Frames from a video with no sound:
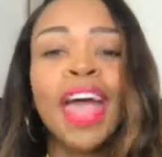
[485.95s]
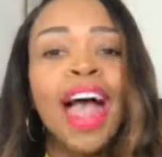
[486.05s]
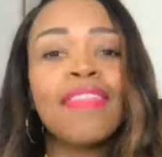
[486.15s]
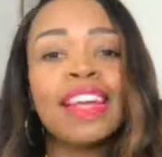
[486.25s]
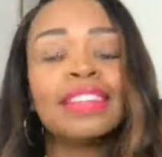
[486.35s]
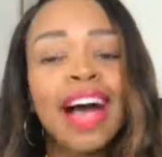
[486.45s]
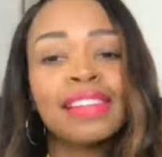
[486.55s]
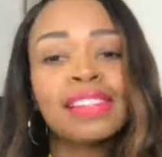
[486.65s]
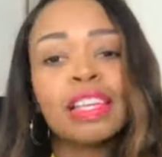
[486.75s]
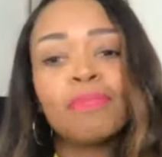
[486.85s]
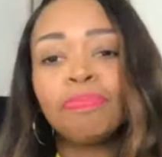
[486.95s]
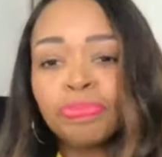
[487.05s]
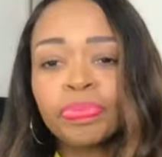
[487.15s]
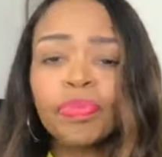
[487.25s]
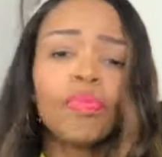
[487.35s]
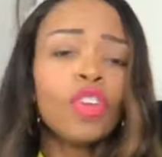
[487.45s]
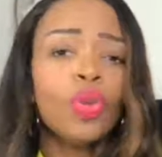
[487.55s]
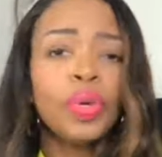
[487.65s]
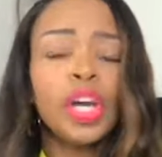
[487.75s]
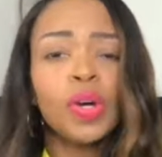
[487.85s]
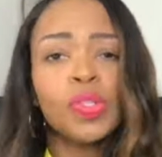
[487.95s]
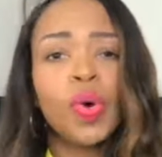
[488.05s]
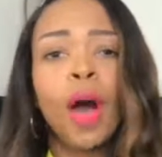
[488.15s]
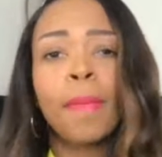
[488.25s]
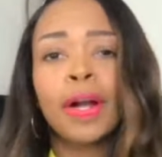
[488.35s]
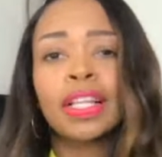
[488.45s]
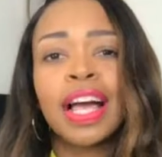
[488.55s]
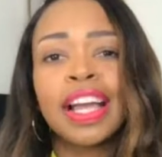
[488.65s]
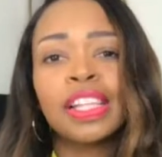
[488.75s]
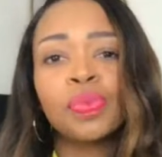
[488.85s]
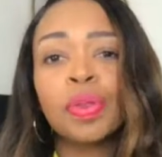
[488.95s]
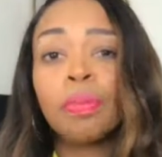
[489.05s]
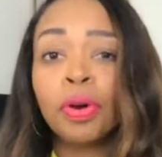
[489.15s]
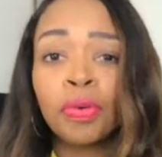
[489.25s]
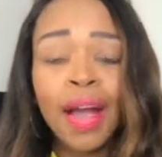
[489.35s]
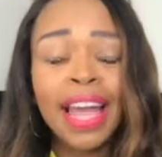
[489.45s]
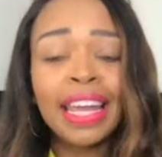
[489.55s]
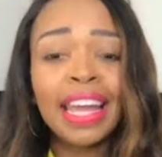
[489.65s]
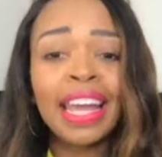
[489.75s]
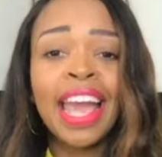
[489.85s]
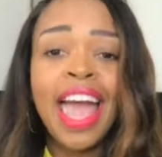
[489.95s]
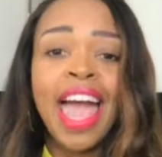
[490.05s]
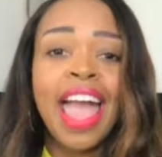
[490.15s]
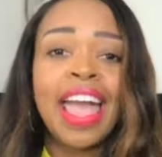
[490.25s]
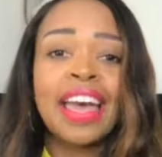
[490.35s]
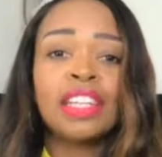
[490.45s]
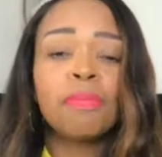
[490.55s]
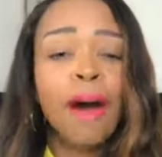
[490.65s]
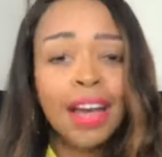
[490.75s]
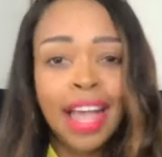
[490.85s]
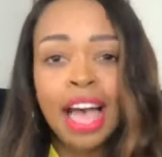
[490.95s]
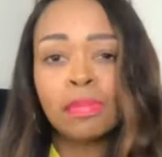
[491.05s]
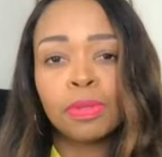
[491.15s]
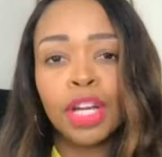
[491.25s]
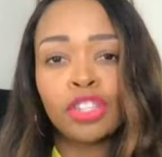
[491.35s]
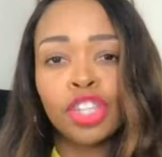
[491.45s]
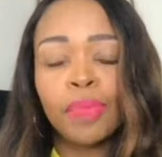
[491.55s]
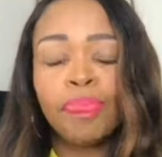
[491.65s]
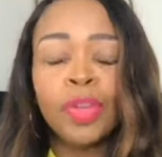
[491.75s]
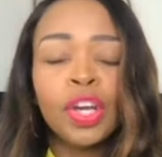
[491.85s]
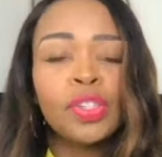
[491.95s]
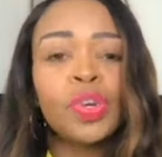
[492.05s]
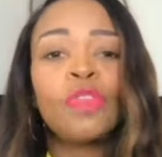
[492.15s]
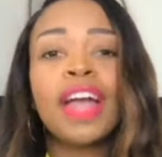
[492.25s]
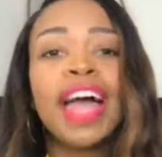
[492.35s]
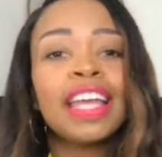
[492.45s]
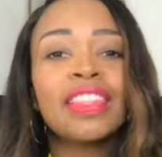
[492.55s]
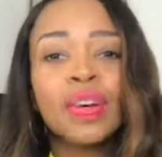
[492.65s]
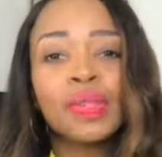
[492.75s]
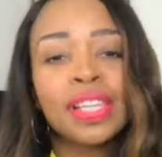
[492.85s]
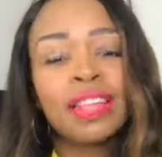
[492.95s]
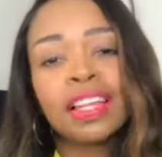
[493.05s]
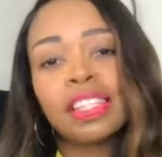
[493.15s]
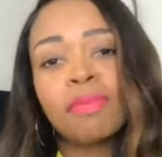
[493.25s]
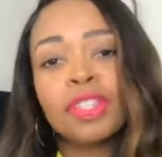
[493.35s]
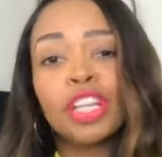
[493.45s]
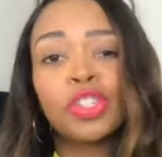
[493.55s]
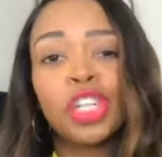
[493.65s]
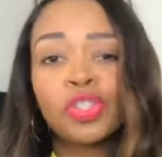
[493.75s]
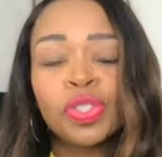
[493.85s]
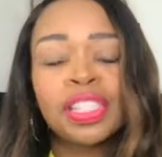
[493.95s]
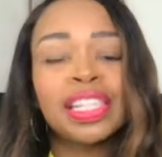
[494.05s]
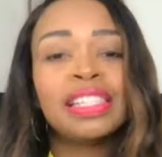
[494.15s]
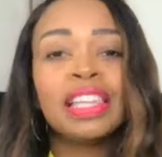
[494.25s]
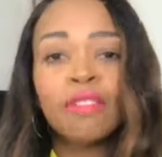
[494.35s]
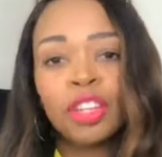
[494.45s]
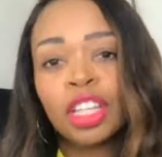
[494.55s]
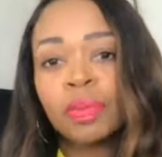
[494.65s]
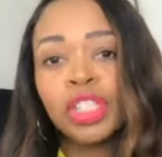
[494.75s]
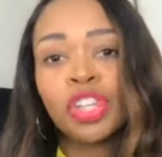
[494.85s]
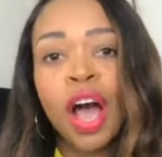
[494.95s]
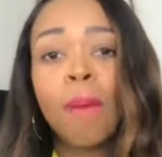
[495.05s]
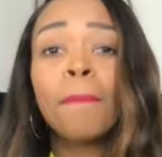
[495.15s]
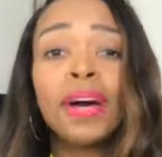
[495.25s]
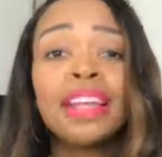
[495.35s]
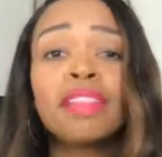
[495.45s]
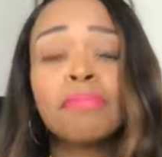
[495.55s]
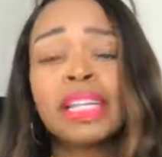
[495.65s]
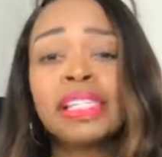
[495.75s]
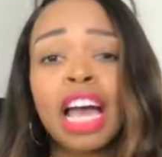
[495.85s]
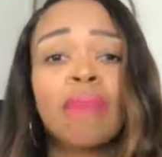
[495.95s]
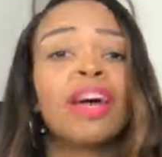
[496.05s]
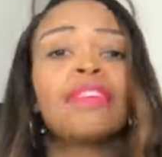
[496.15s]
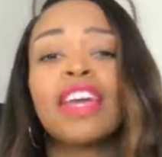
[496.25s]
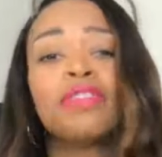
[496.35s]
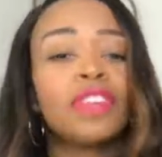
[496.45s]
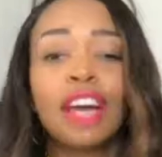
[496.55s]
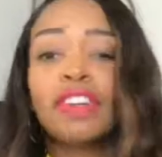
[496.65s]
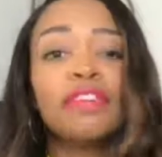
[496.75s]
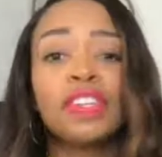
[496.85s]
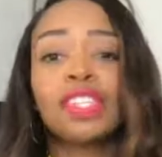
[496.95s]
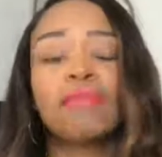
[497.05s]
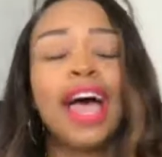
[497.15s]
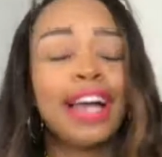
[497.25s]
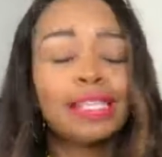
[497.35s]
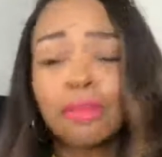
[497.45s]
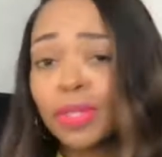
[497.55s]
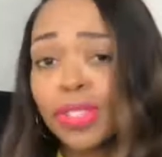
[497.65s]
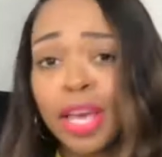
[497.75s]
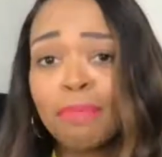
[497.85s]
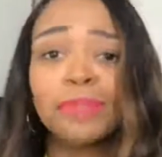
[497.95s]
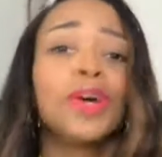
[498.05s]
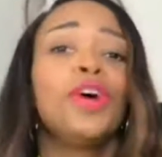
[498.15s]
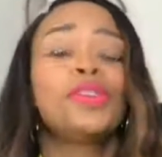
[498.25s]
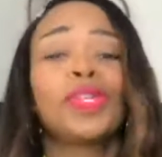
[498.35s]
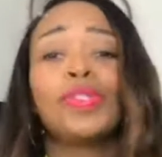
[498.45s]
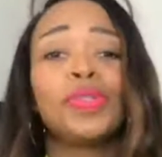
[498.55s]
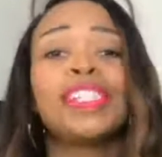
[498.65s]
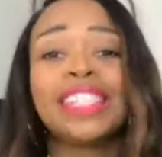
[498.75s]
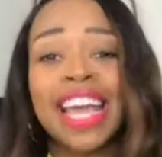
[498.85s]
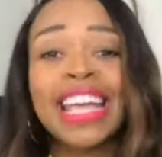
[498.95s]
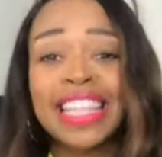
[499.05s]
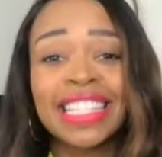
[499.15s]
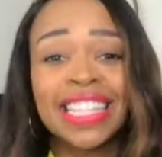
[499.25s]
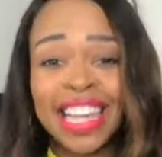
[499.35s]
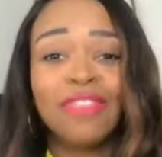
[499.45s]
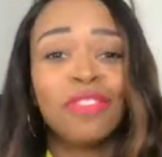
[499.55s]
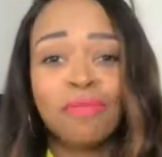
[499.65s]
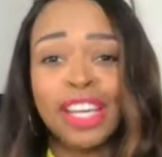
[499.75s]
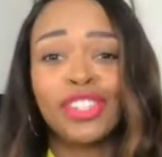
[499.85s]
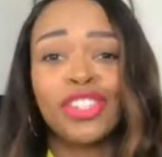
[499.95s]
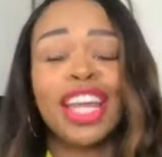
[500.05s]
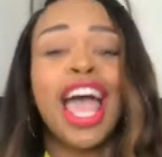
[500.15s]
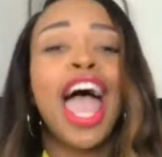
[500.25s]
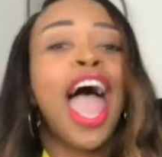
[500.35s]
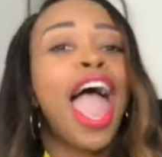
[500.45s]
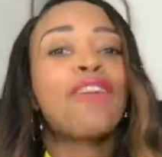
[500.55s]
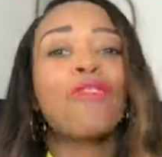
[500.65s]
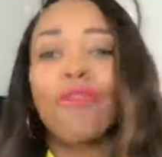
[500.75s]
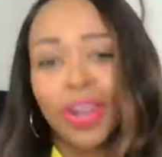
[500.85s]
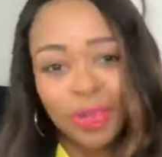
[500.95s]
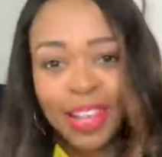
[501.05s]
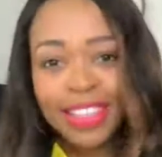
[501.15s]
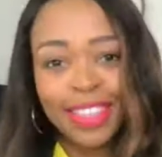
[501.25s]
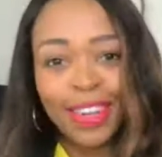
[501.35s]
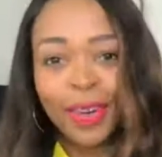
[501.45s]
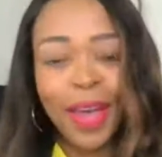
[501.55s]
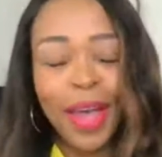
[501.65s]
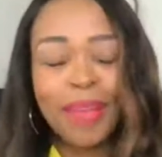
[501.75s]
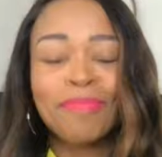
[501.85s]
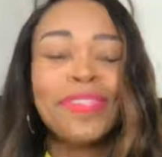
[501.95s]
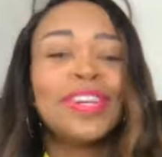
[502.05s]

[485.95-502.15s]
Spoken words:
And then lastly, we also help our clients with book writing and podcast production. So if any of those sound like something that you're interested in, definitely reach out. But in the meantime, I've given you some expert tips so that you can take this information and run with it, okay?